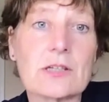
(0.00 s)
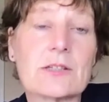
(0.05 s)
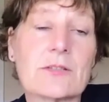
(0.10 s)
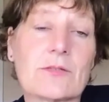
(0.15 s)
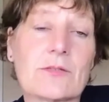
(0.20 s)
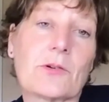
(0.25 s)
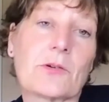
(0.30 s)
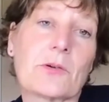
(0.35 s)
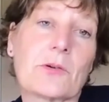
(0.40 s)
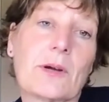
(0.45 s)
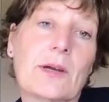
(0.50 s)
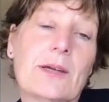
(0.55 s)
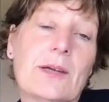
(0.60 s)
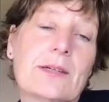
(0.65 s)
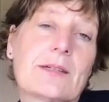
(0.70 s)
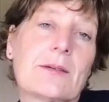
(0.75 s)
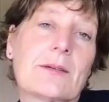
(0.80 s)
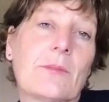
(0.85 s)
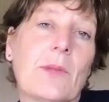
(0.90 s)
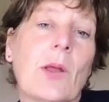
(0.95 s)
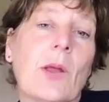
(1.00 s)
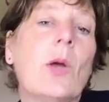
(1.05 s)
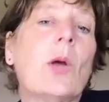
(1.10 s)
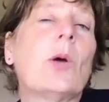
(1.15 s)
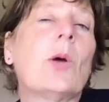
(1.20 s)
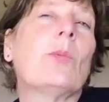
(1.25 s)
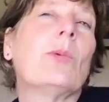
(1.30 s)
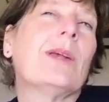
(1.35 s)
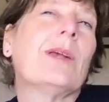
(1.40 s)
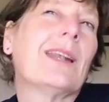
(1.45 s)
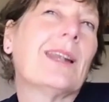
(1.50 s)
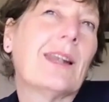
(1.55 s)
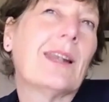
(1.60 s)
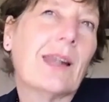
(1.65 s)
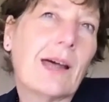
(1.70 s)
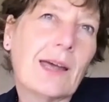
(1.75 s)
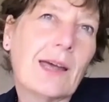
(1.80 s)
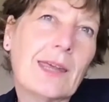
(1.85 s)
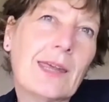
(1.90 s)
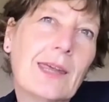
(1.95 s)
for it. We'd
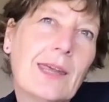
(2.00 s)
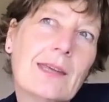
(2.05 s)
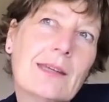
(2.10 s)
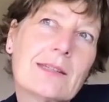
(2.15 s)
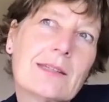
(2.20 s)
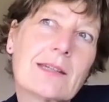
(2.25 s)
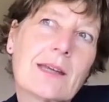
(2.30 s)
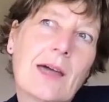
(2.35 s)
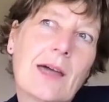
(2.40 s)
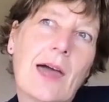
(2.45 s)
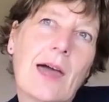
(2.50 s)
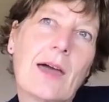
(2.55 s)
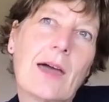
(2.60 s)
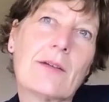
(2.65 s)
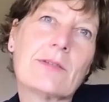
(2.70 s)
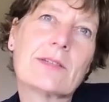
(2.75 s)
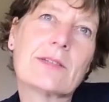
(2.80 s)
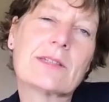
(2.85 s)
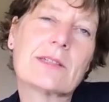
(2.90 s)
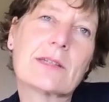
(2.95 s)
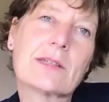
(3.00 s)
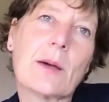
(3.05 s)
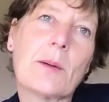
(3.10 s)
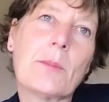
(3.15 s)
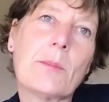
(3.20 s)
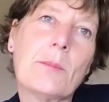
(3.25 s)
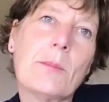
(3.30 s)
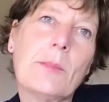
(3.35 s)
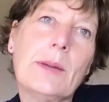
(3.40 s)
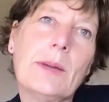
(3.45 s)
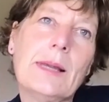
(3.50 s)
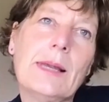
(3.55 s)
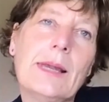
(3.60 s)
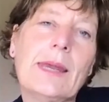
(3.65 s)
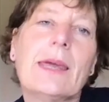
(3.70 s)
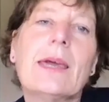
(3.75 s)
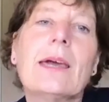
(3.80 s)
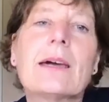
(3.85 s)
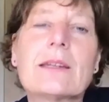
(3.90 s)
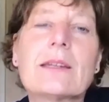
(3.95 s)
like it to have some
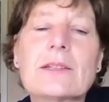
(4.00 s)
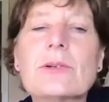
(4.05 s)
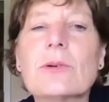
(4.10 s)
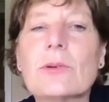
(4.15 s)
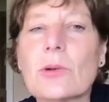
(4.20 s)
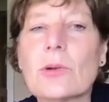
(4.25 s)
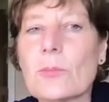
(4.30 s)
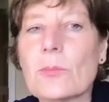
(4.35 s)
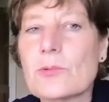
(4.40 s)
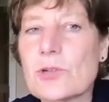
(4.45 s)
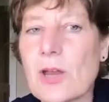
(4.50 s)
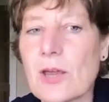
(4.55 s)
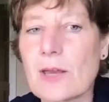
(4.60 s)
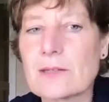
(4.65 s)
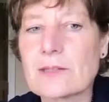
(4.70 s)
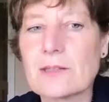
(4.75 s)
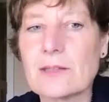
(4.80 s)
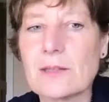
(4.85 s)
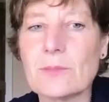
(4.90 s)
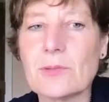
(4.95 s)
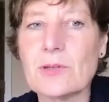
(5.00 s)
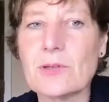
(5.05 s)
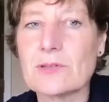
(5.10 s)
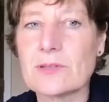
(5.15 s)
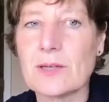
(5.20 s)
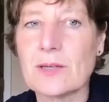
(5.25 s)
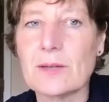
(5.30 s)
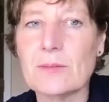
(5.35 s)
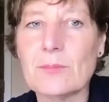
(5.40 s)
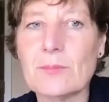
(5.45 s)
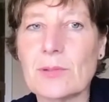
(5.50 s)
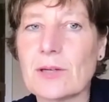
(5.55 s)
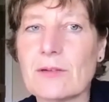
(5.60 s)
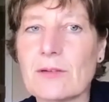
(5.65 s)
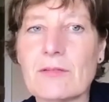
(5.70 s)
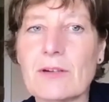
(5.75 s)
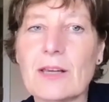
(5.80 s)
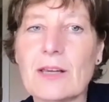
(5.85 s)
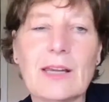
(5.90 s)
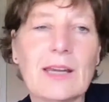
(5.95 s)
link to an object in the museum, but it
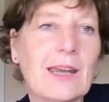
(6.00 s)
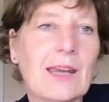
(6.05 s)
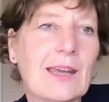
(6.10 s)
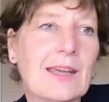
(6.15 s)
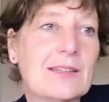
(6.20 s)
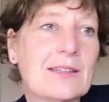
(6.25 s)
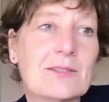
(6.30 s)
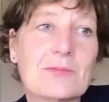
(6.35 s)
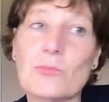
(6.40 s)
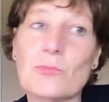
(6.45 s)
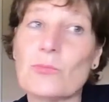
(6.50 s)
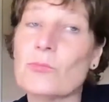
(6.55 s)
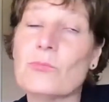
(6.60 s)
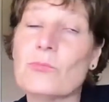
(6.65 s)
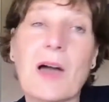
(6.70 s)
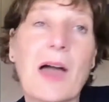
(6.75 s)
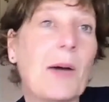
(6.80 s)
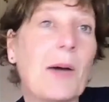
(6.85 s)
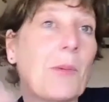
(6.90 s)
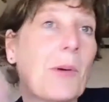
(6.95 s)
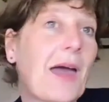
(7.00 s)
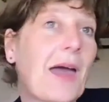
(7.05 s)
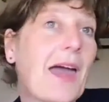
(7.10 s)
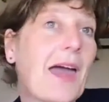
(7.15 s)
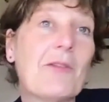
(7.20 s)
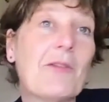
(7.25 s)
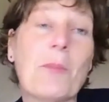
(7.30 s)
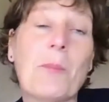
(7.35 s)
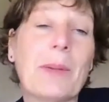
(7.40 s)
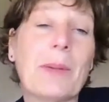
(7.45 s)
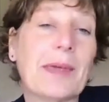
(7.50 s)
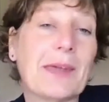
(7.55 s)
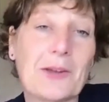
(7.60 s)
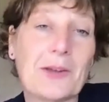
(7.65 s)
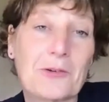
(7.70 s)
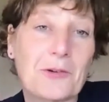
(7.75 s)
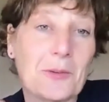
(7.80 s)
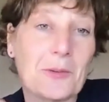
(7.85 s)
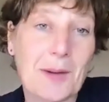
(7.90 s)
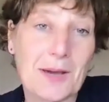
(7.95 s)
really is however big
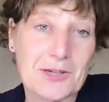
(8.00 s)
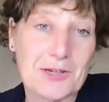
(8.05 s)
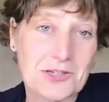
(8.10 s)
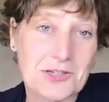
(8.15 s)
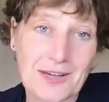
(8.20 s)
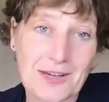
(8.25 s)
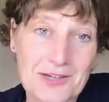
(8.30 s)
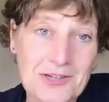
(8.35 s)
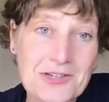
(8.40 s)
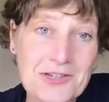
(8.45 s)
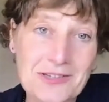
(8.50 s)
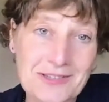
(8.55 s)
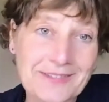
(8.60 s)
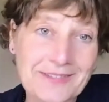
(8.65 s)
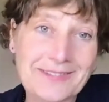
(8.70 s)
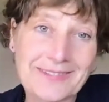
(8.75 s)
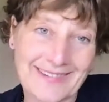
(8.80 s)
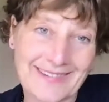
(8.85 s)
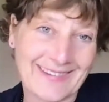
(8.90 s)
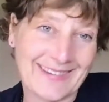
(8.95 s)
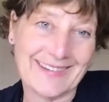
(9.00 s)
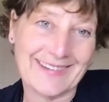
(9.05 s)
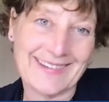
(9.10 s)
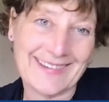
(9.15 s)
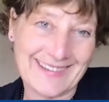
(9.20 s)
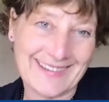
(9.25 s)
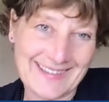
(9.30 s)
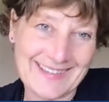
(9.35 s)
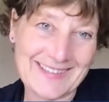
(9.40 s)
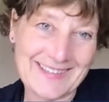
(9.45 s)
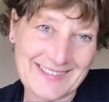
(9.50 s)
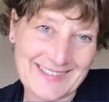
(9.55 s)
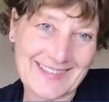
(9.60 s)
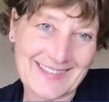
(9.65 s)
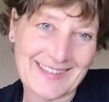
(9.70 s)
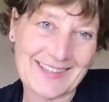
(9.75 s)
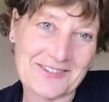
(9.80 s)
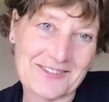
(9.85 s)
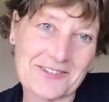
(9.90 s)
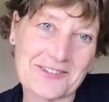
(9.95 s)
your imagination is
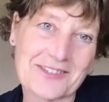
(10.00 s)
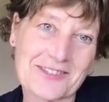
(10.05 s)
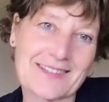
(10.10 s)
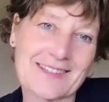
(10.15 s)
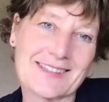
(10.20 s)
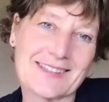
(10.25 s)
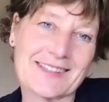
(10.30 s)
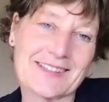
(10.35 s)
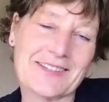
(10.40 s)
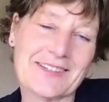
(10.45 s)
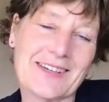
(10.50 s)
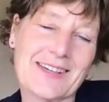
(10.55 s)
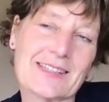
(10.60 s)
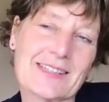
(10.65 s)
in order to do it.